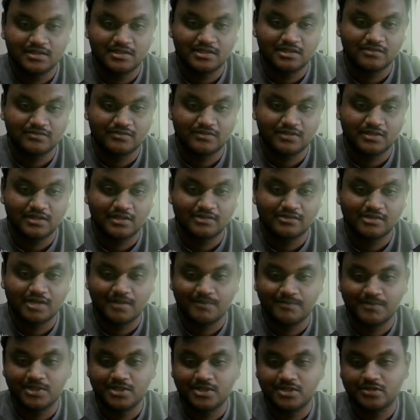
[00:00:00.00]
this one
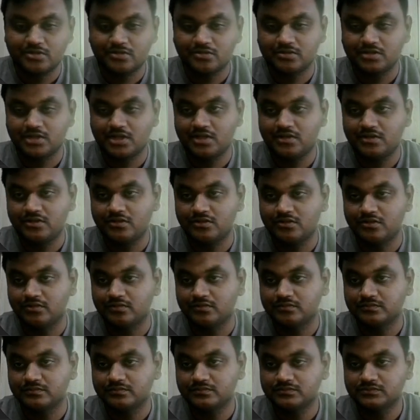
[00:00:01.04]
also updated to the new.
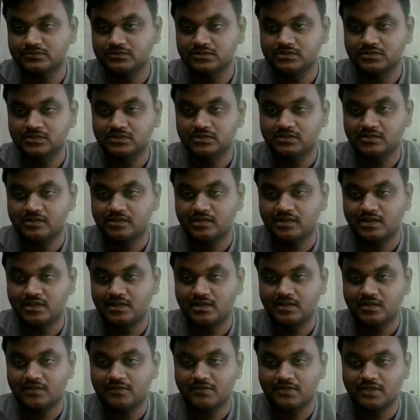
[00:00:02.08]

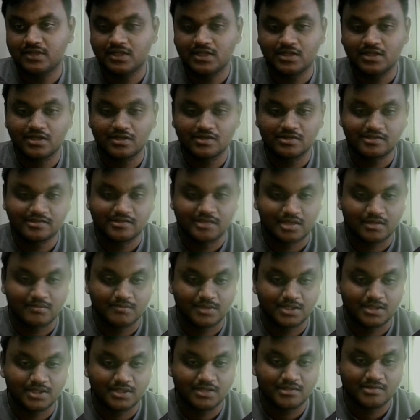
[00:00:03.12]
See, you click on the
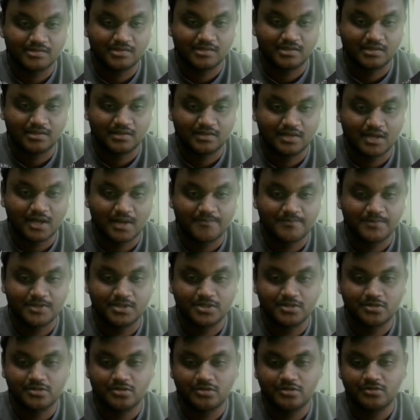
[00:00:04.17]
send button. See,
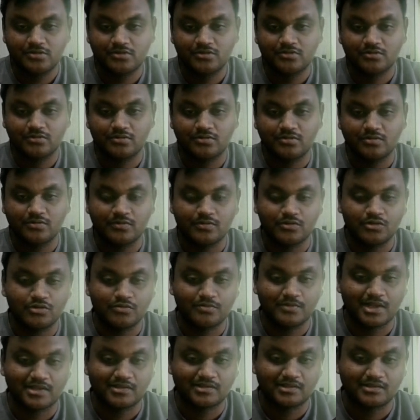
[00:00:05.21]
updated to
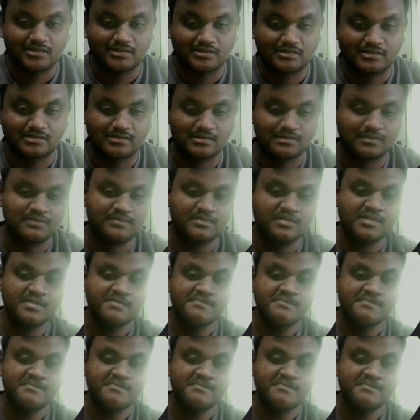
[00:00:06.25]
new messages.